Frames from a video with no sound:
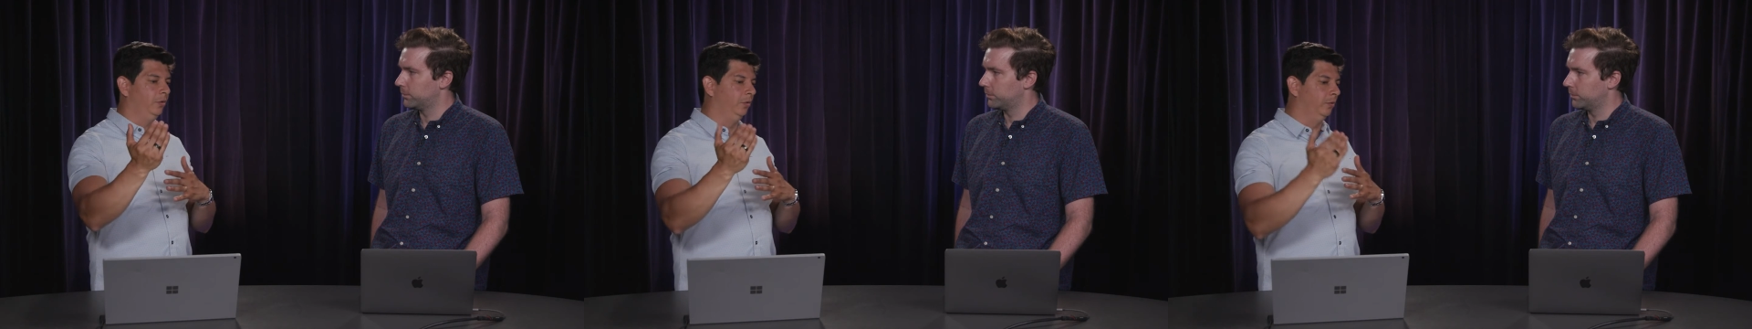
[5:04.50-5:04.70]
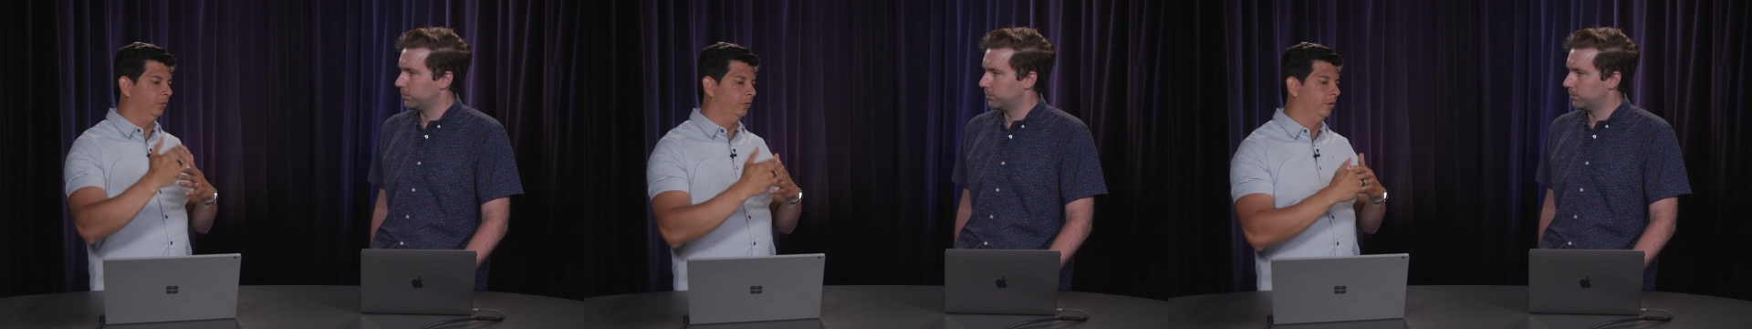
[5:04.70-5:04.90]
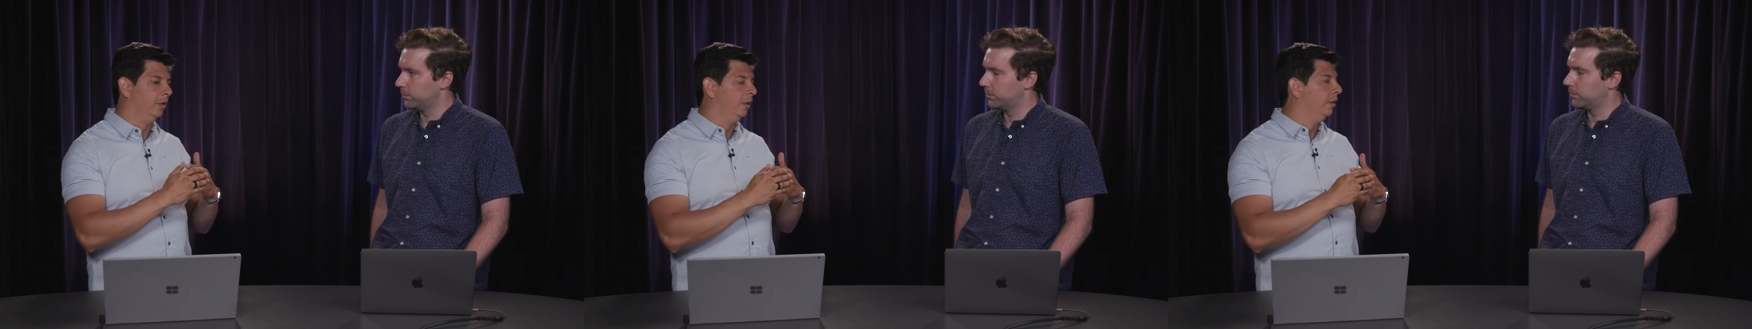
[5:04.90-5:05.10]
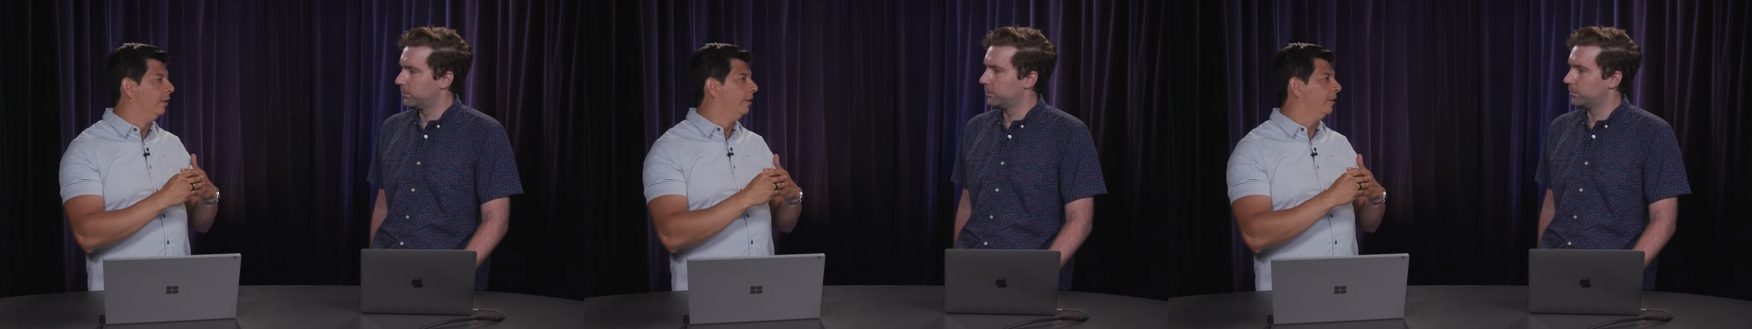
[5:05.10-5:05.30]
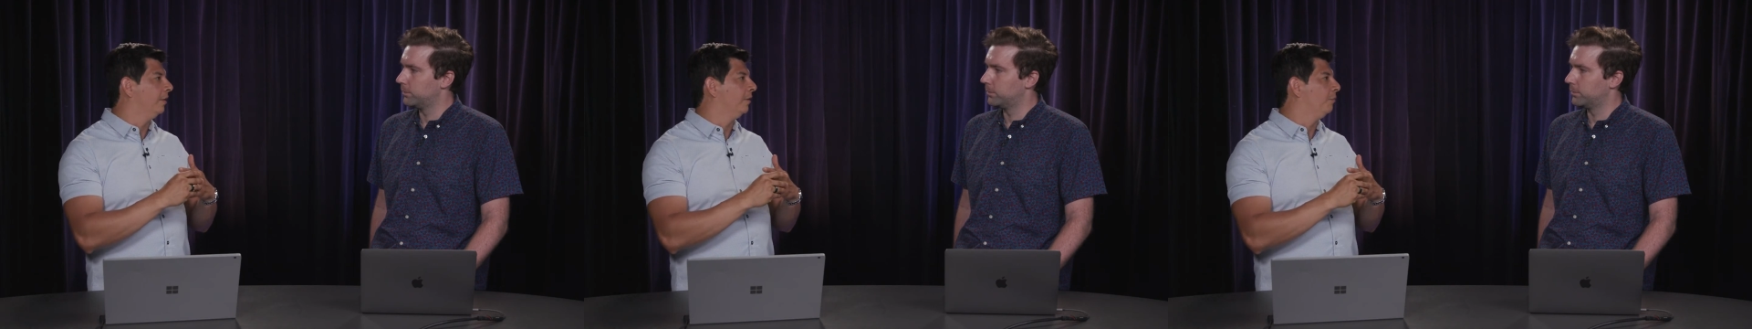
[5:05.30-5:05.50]
Speaker 1: to
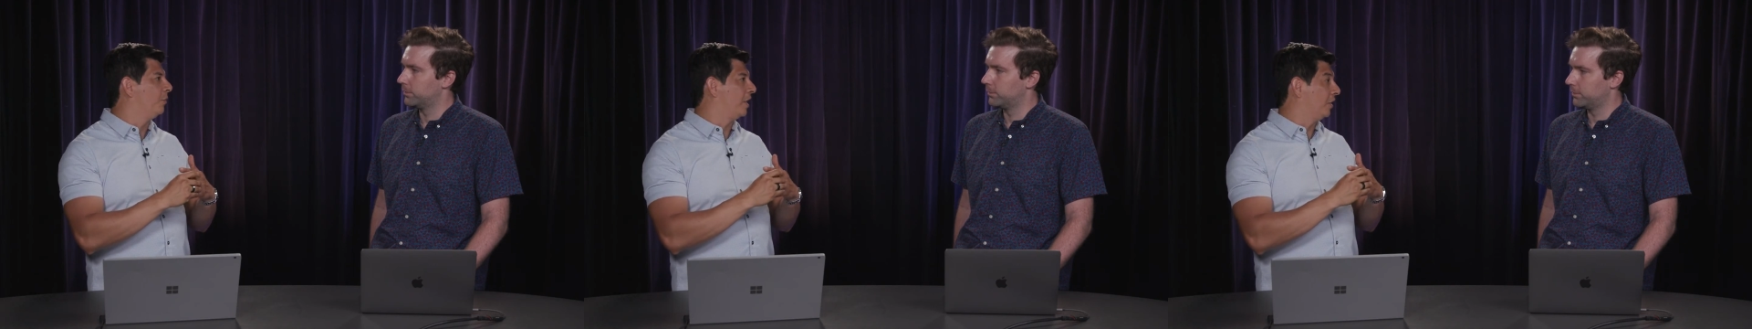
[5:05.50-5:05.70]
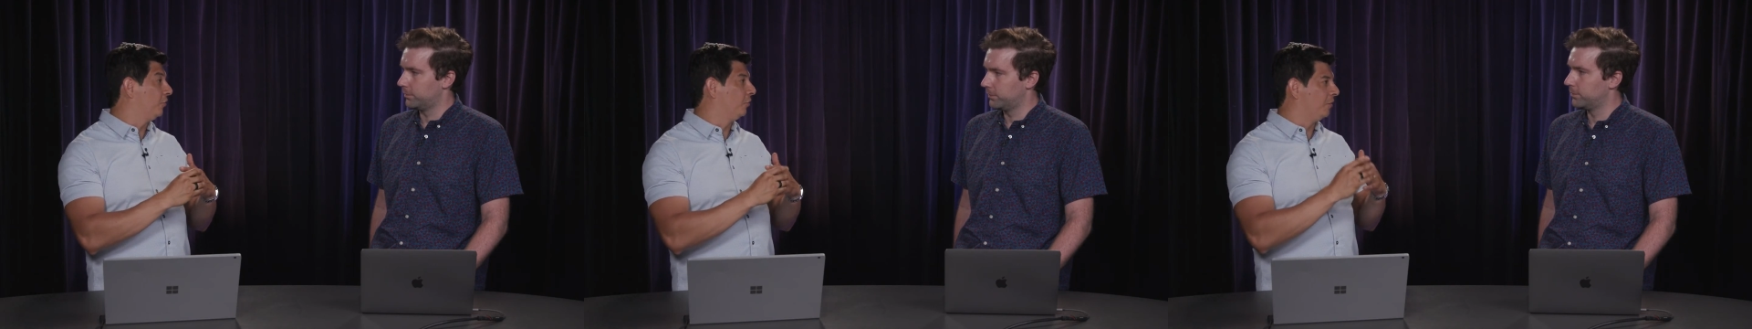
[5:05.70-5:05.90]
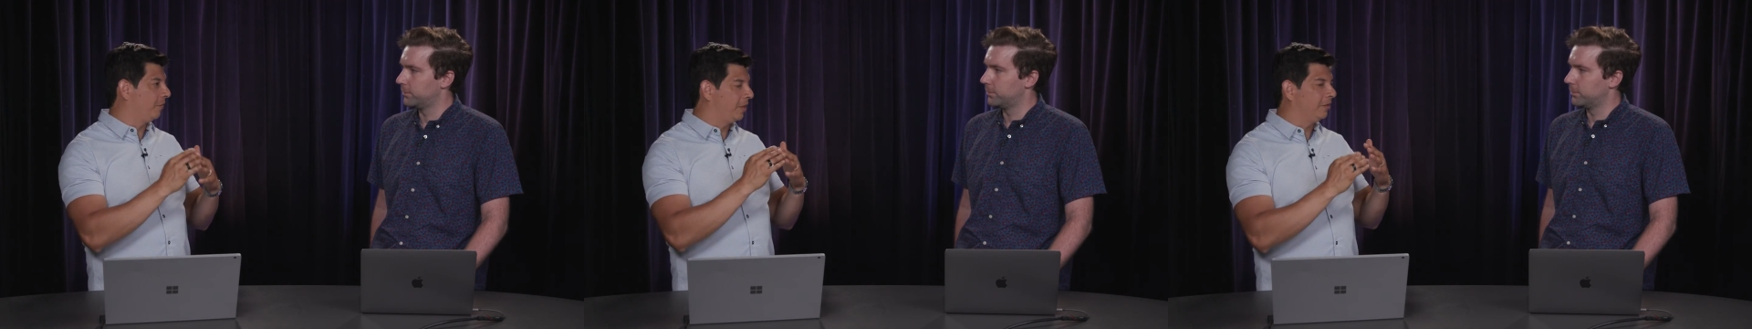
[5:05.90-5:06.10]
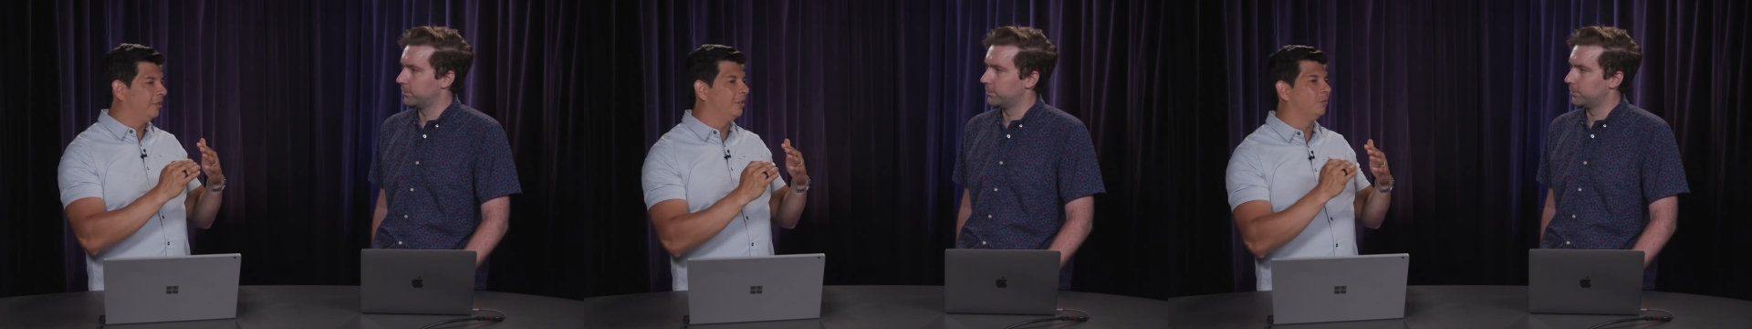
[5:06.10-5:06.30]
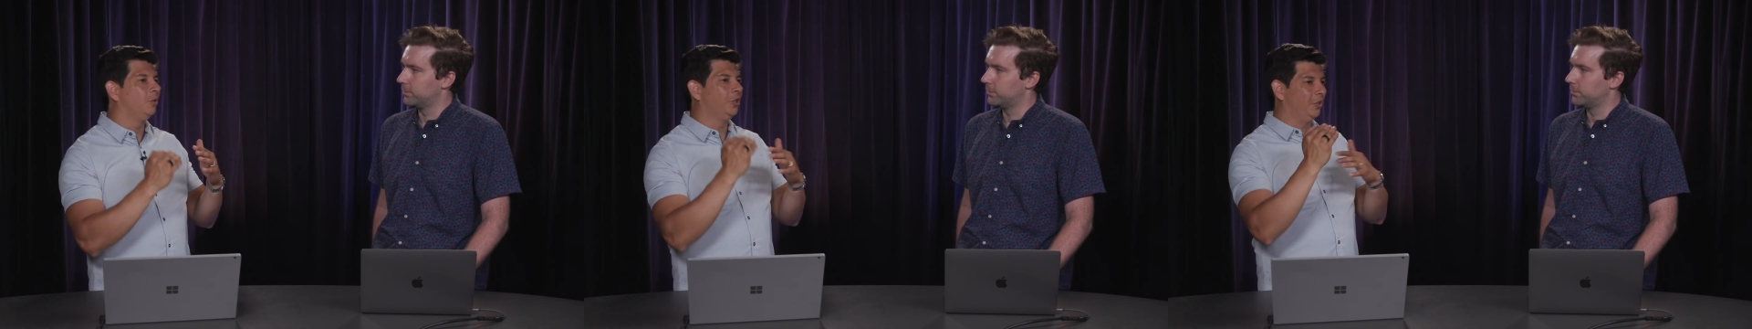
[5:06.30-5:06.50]
uh, manage your
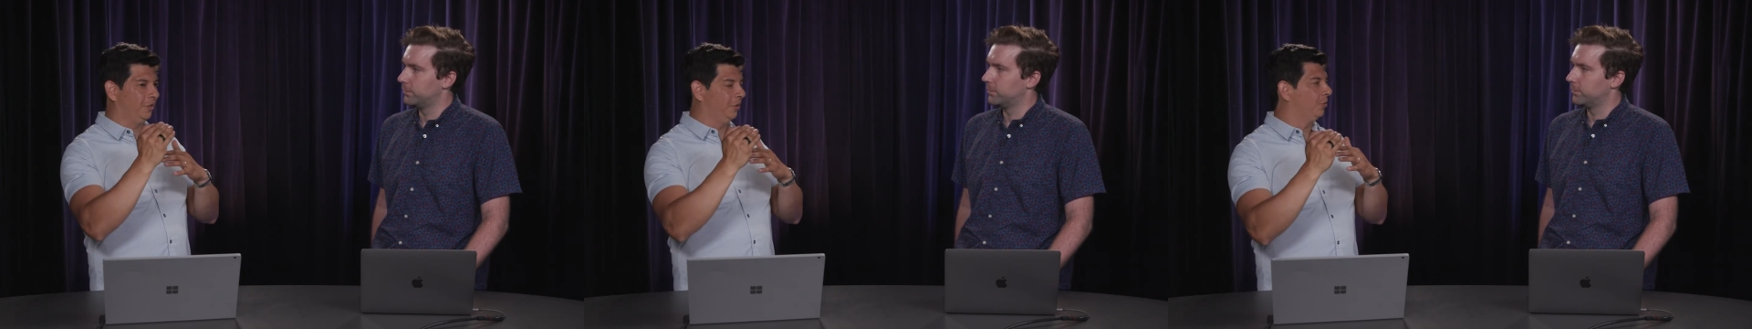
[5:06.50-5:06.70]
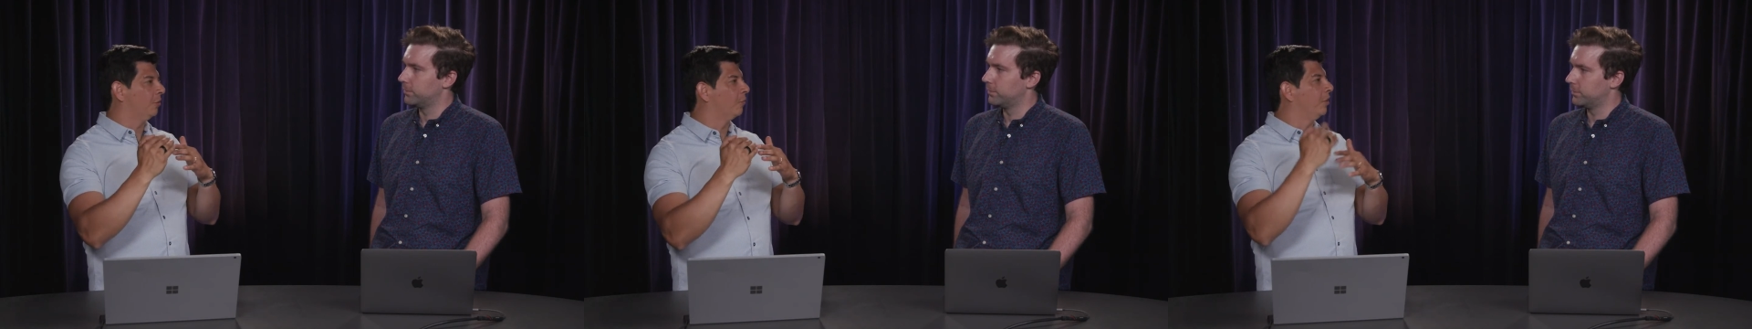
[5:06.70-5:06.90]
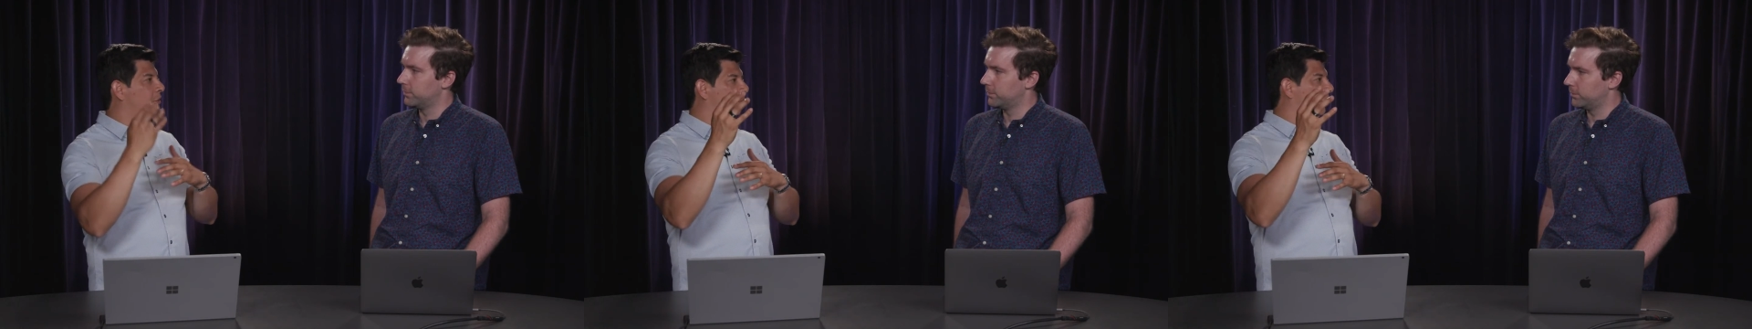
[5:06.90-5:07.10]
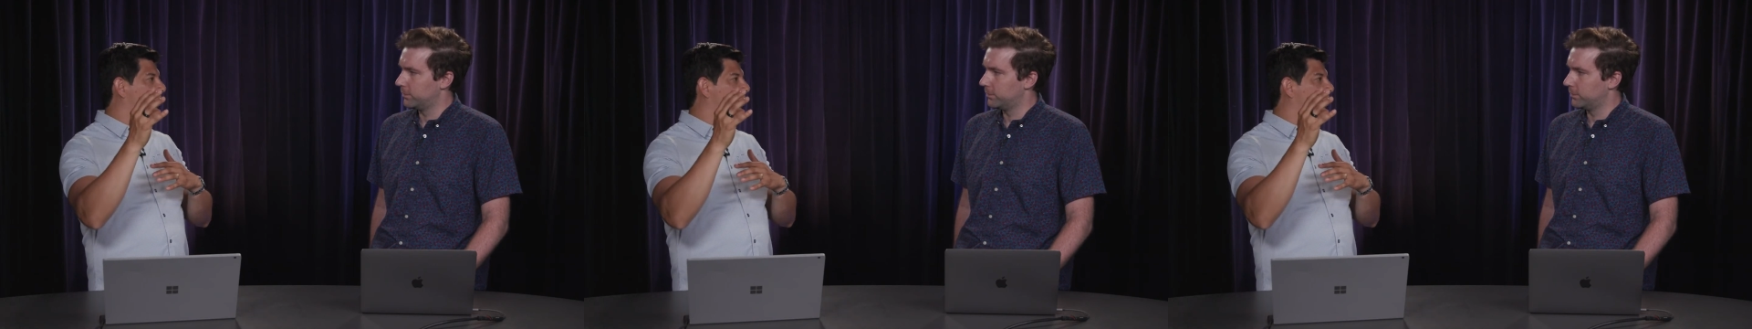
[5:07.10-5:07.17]
devices, which is in turn what you